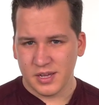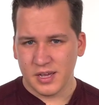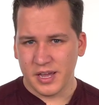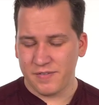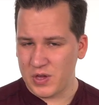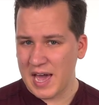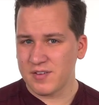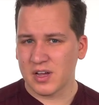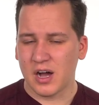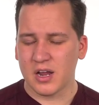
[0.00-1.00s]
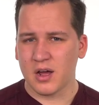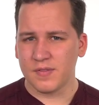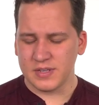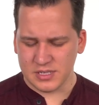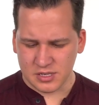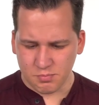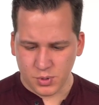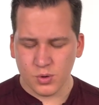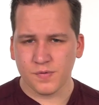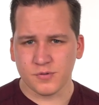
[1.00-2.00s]
And if you haven't caught on, this is a
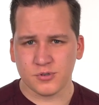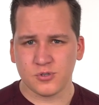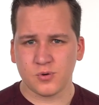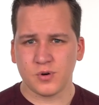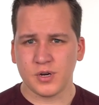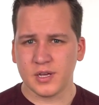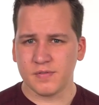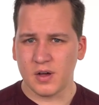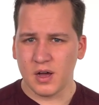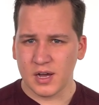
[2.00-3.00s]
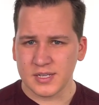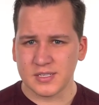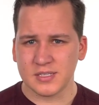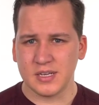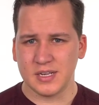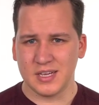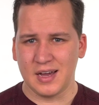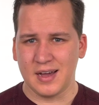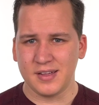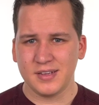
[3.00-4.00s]
beautiful story of us and
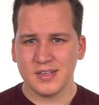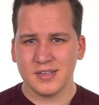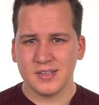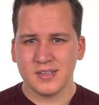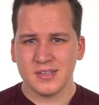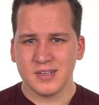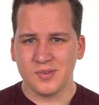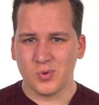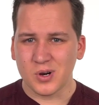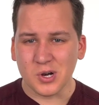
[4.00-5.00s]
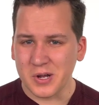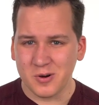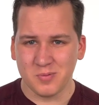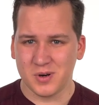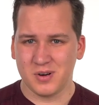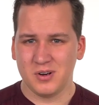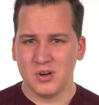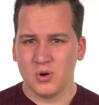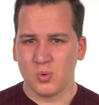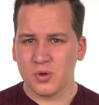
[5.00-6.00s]
God. And we're Gomer.
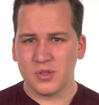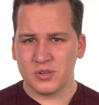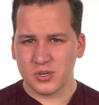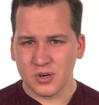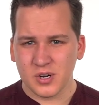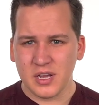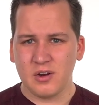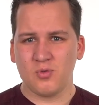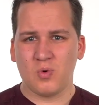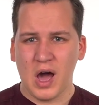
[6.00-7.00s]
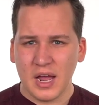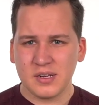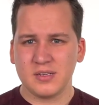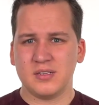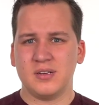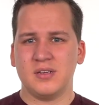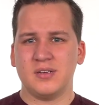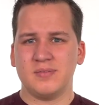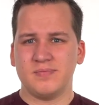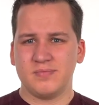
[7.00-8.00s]
We're the dirty, rotten,
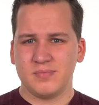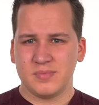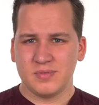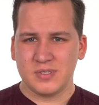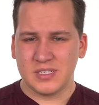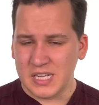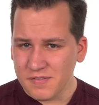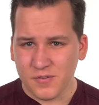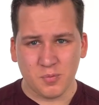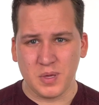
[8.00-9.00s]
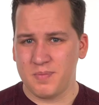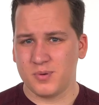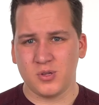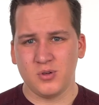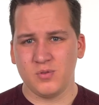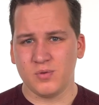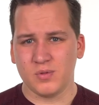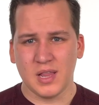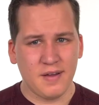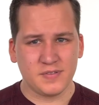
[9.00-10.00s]
sinful people who
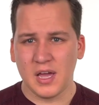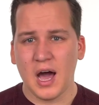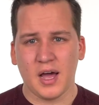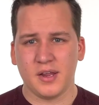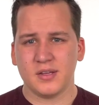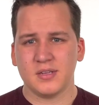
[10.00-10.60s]
left God.